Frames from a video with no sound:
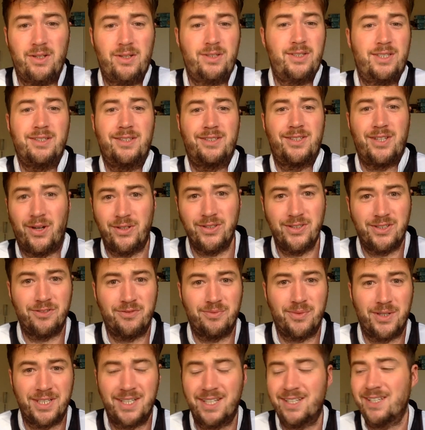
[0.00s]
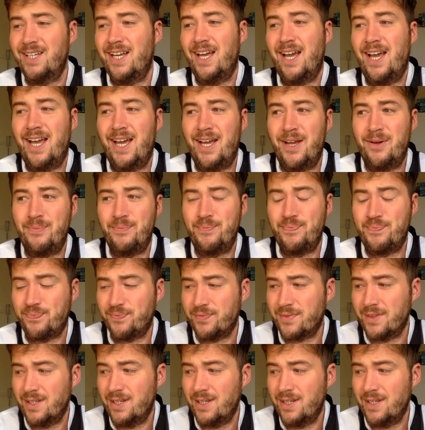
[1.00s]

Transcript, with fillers: losing tons of money. Um,